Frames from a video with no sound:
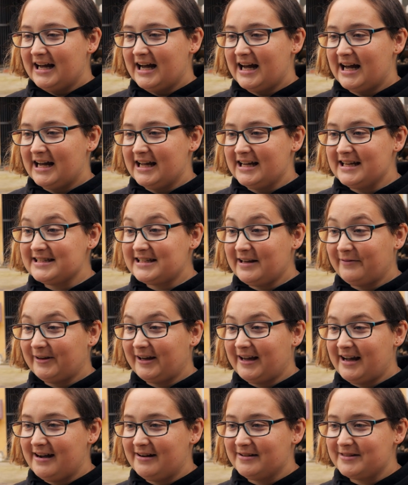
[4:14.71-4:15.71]
Uh, he's having
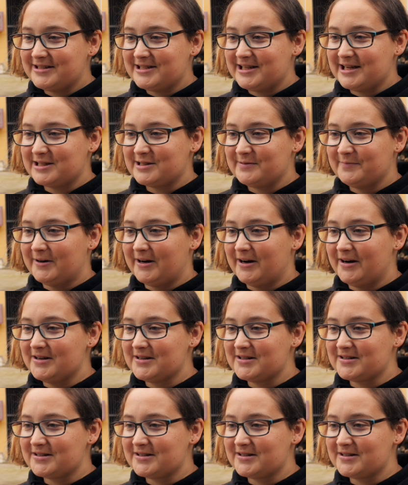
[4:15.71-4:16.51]
a health check tomorrow,